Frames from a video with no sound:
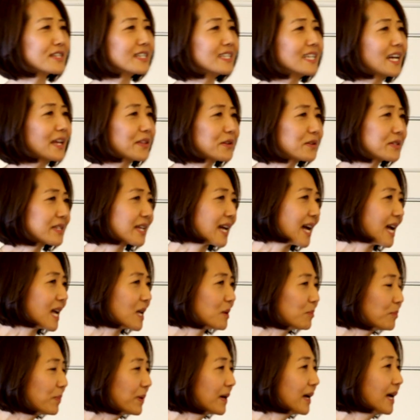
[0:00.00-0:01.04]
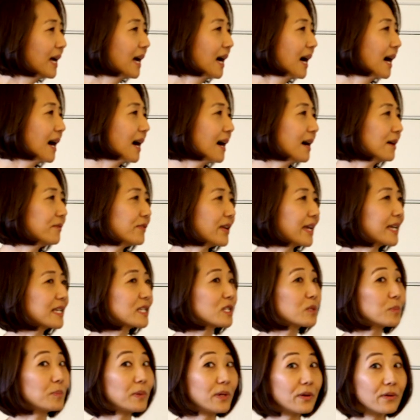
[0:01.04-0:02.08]
another type of
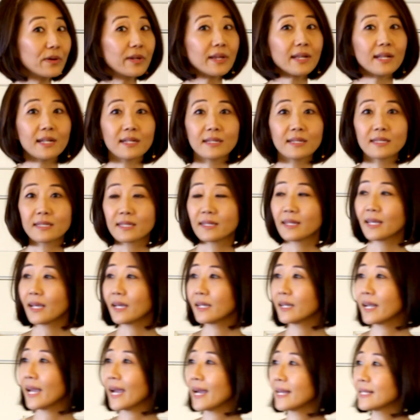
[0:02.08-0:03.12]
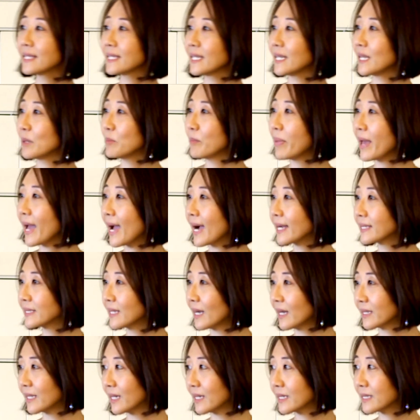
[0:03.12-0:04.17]
experience that has an impact
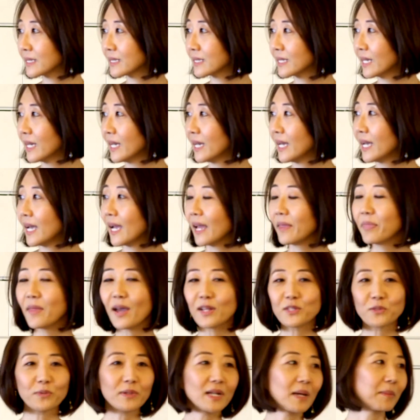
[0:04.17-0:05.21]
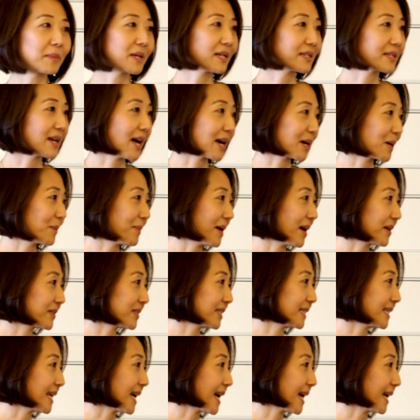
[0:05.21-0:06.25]
on us. And that's what I'm going to talk about
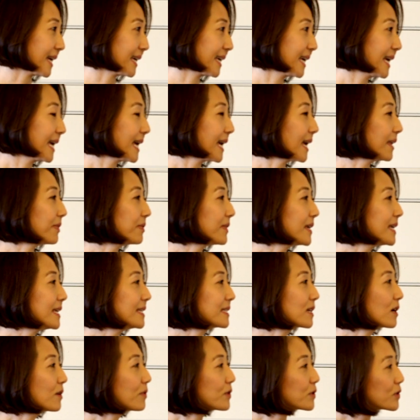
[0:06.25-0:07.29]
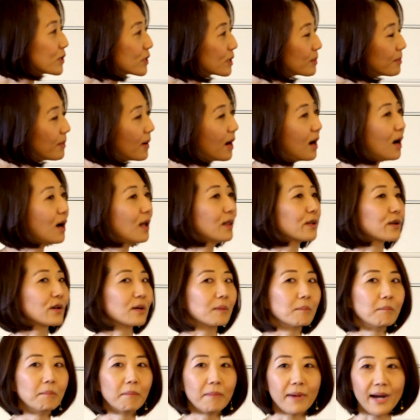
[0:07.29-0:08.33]
today. And these are the smaller
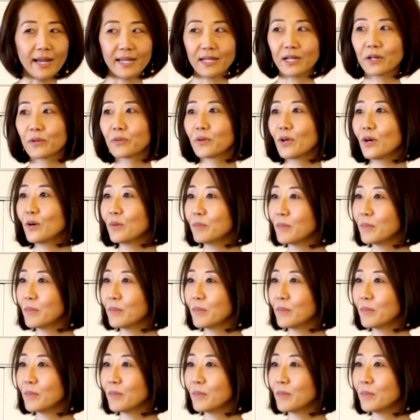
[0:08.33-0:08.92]
micro